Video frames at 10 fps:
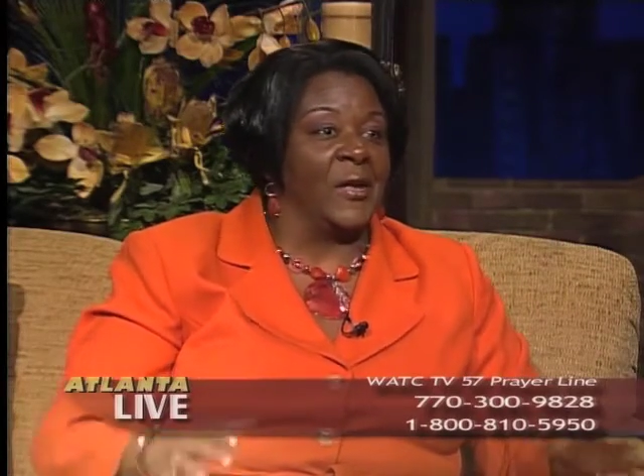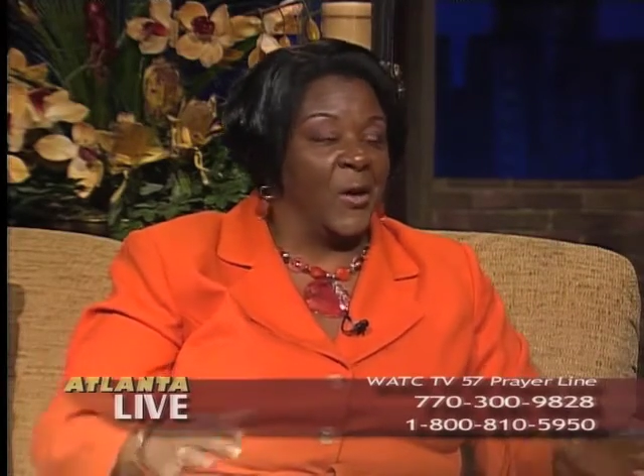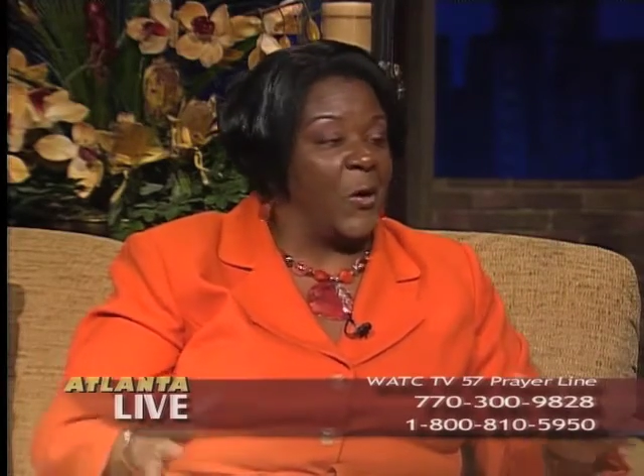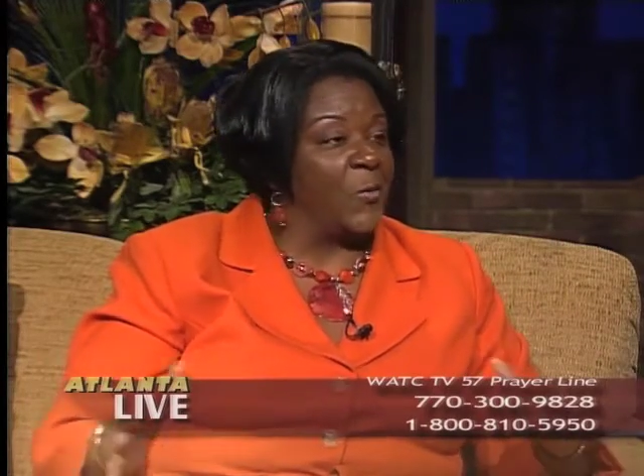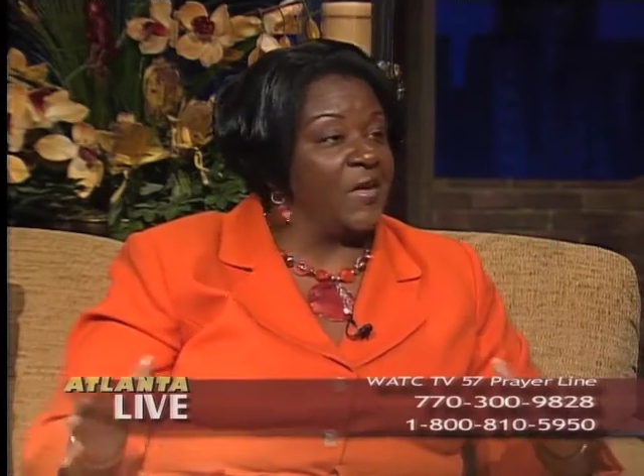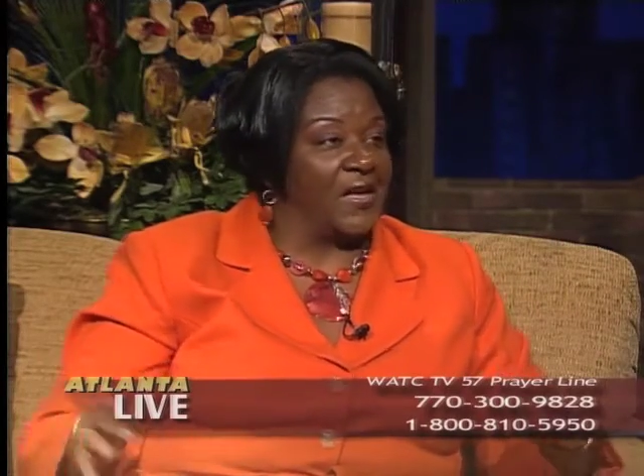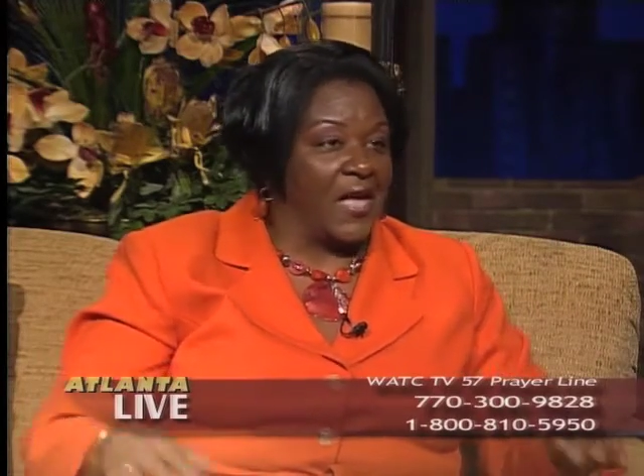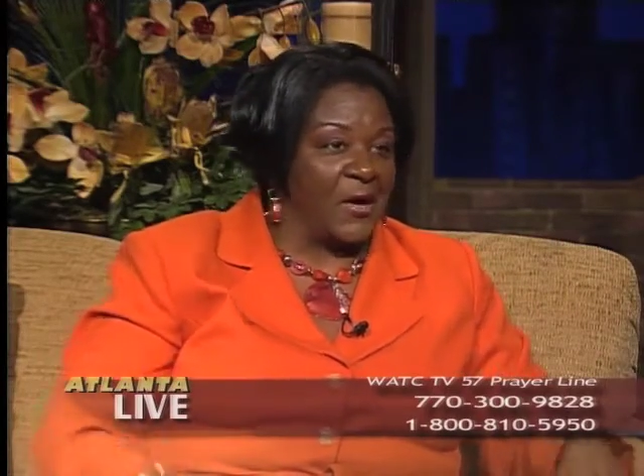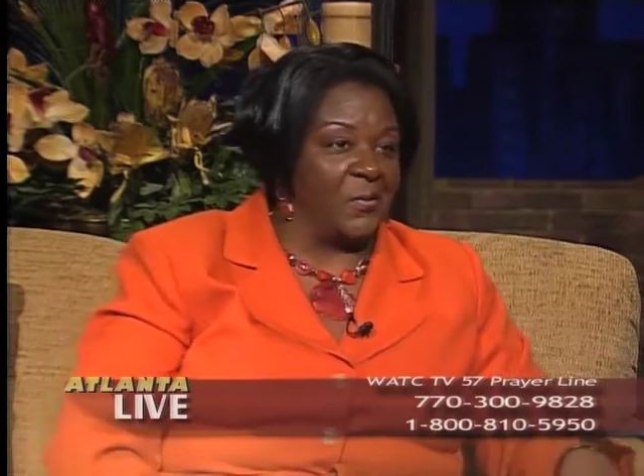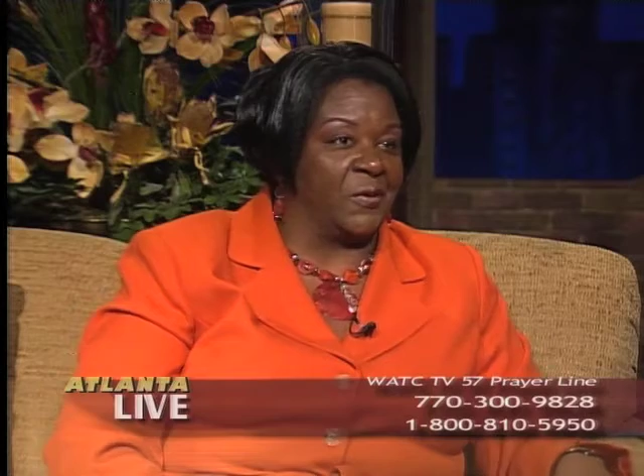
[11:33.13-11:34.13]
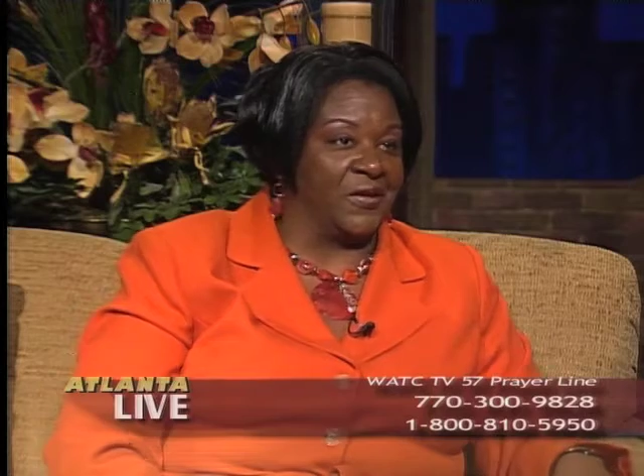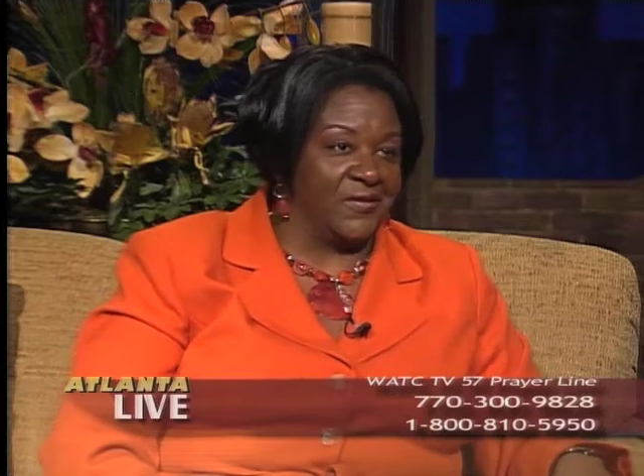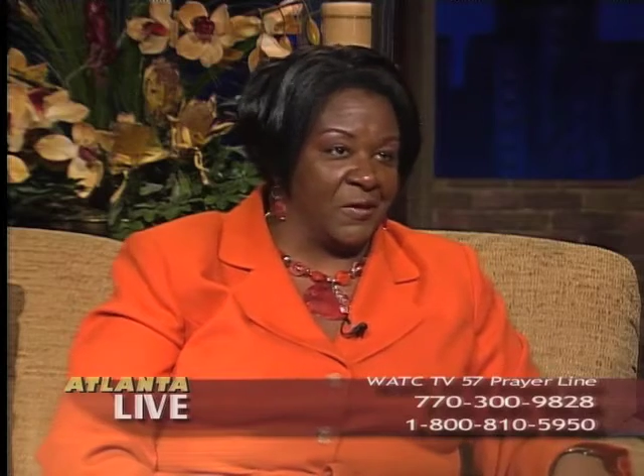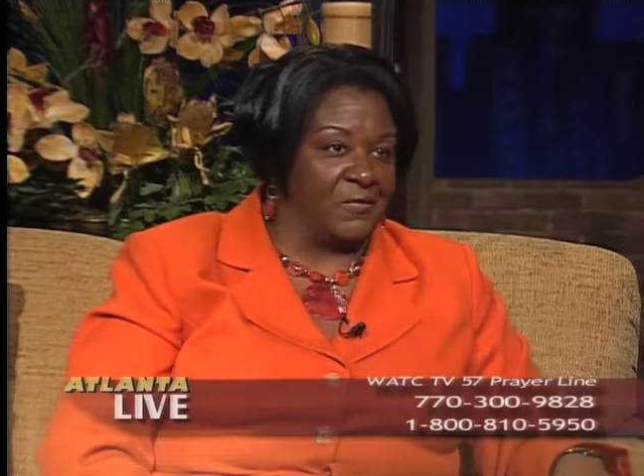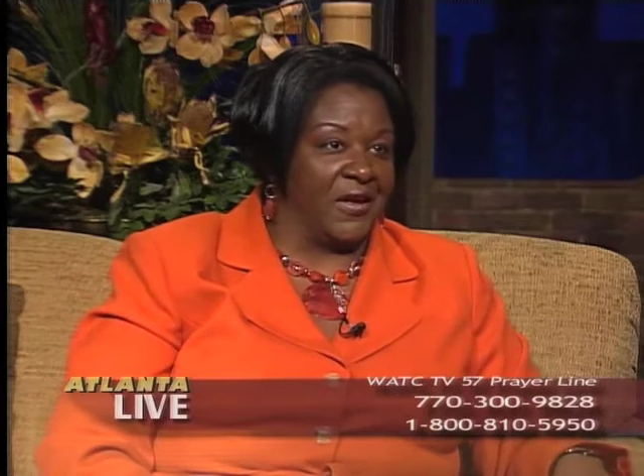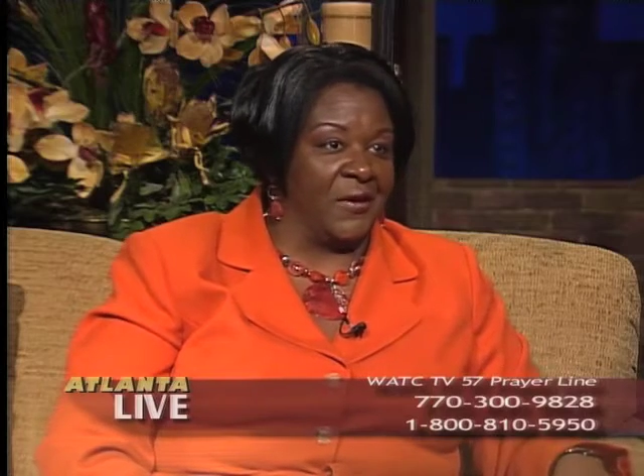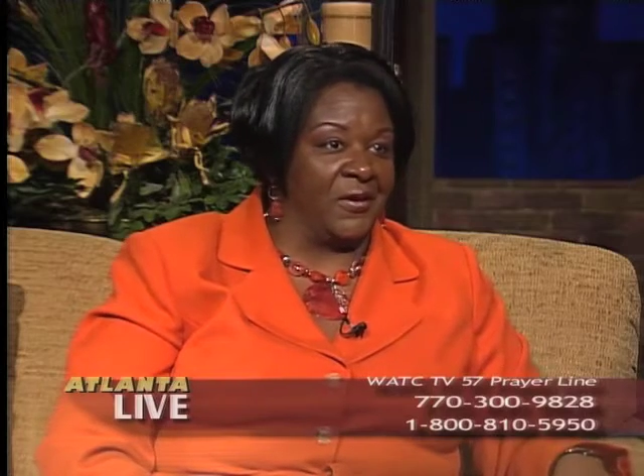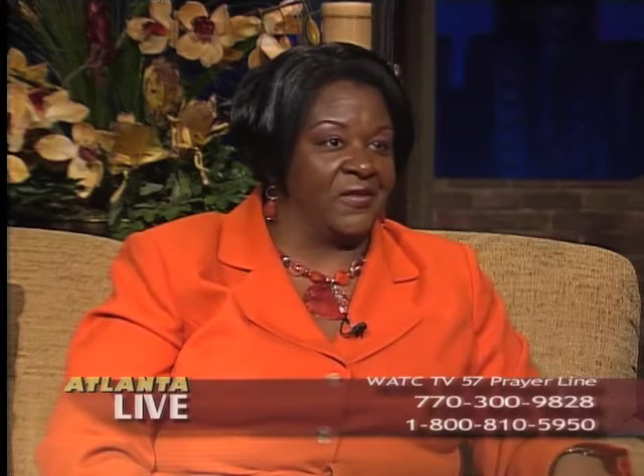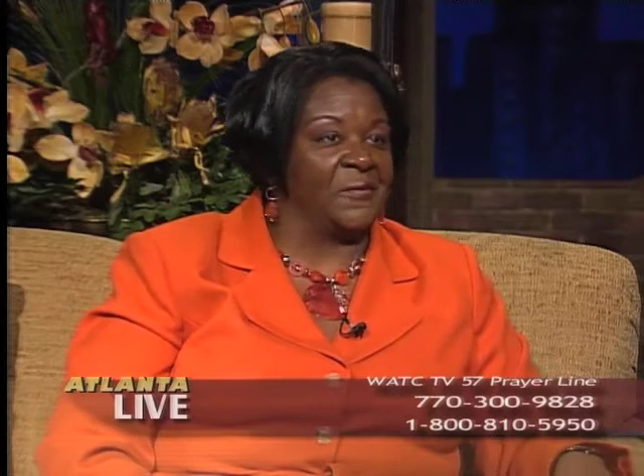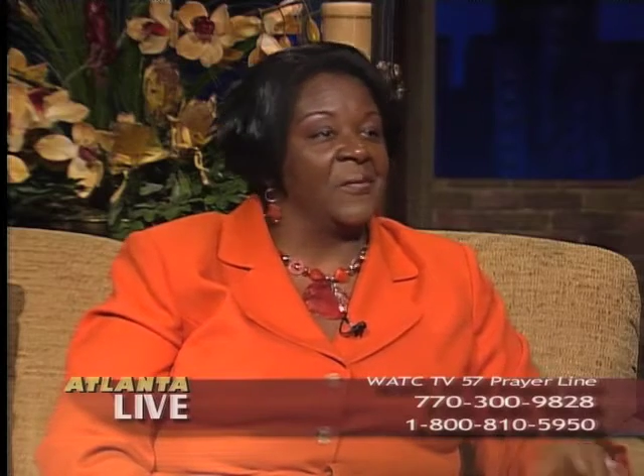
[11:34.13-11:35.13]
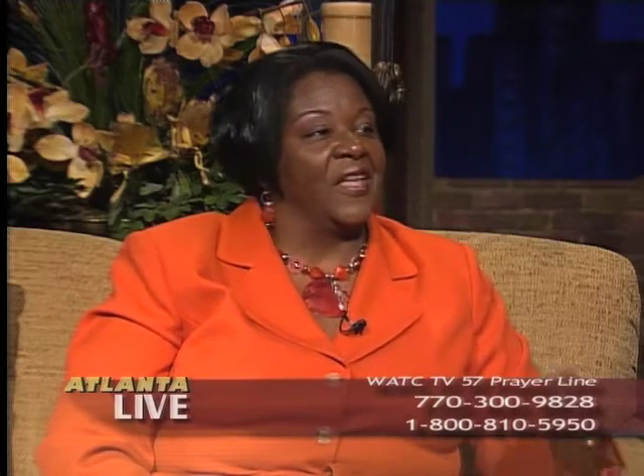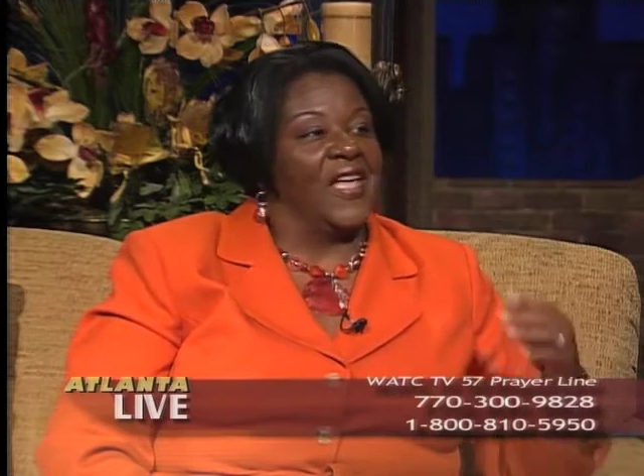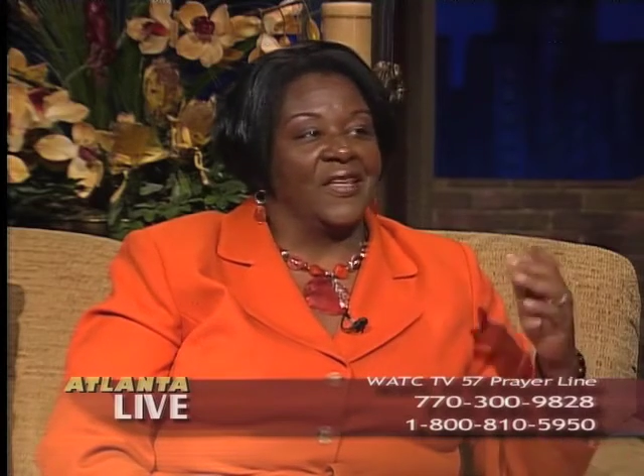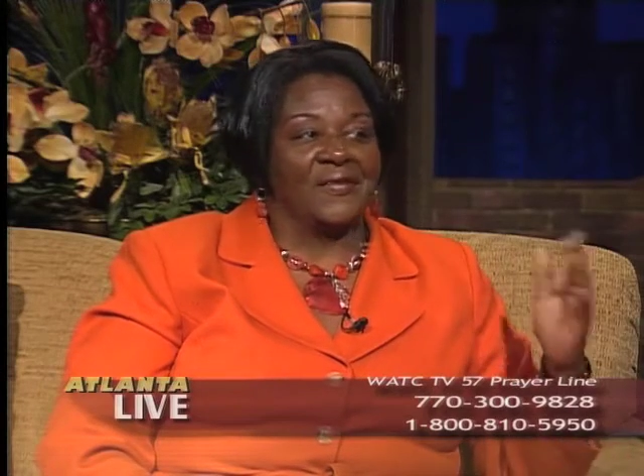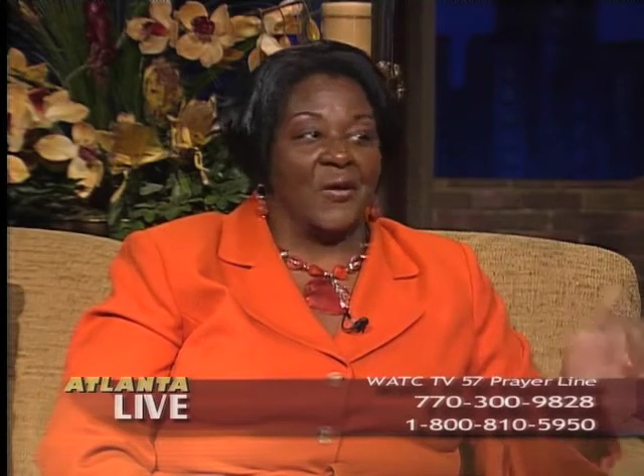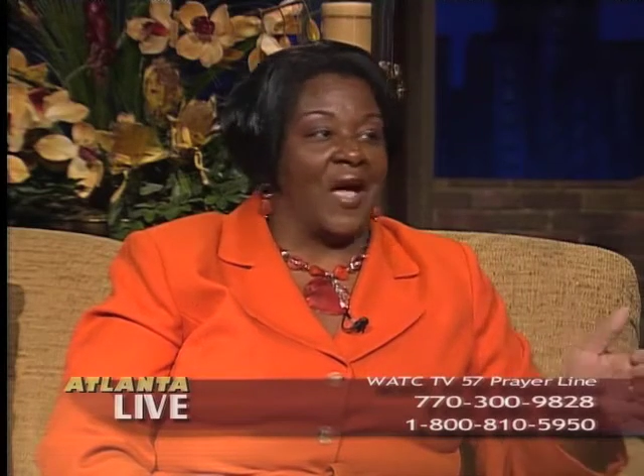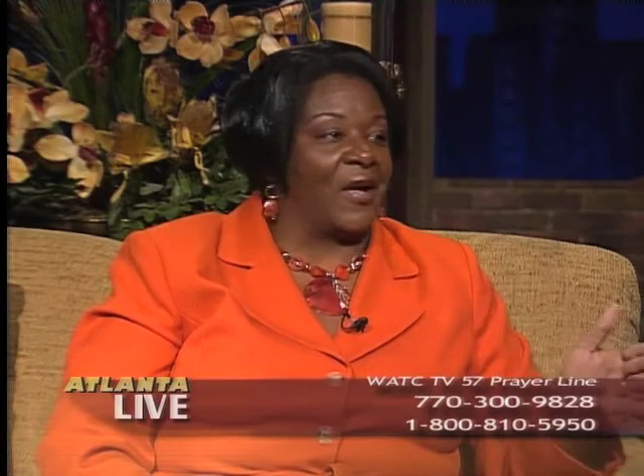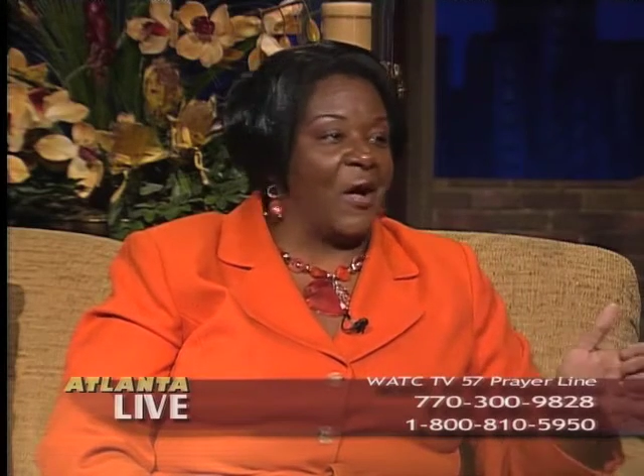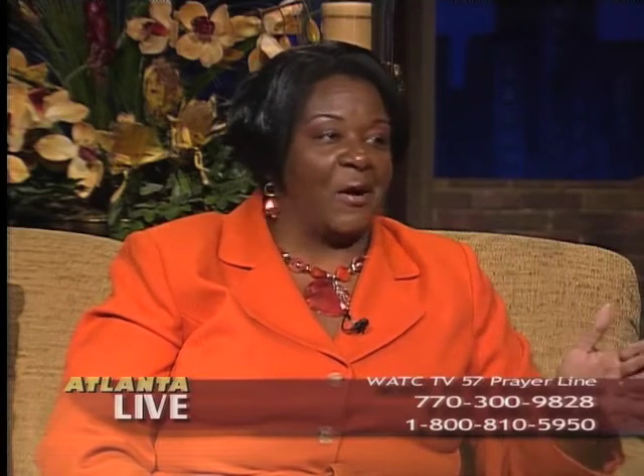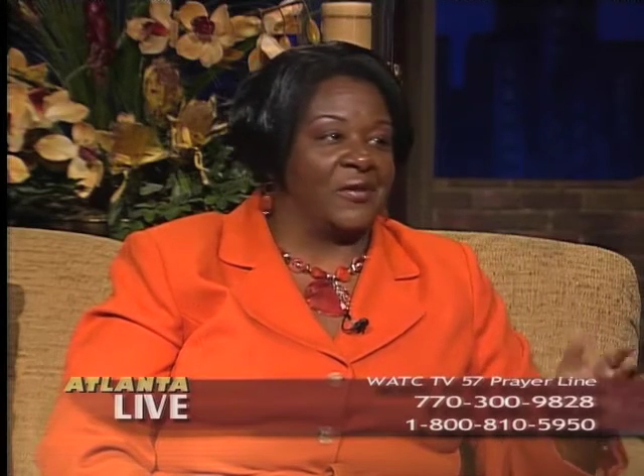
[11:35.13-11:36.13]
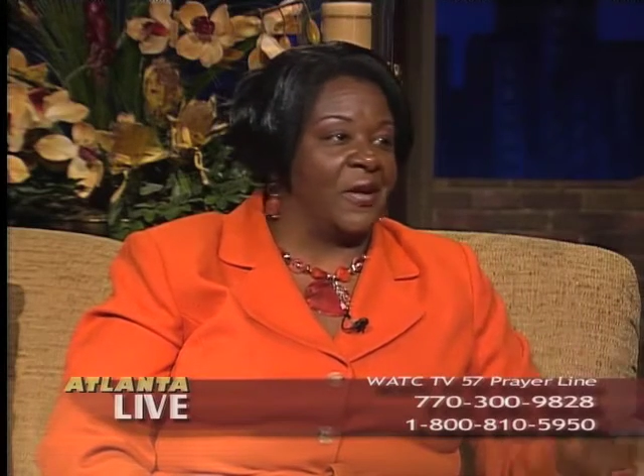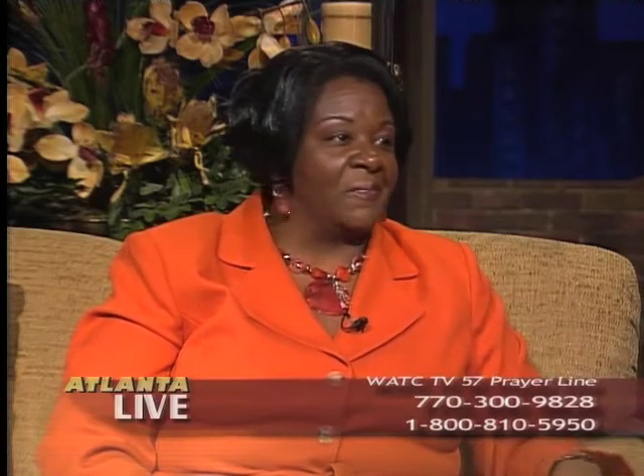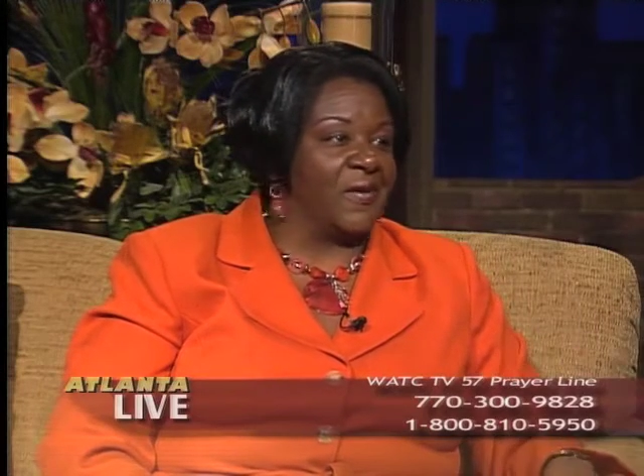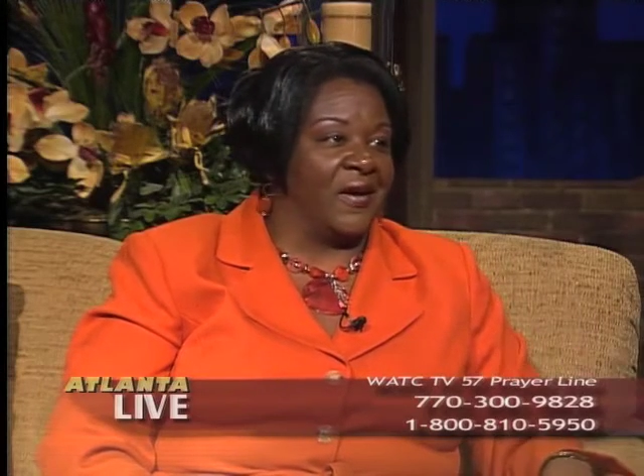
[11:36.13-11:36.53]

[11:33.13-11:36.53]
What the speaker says: hold me accountable in certain areas. So I called up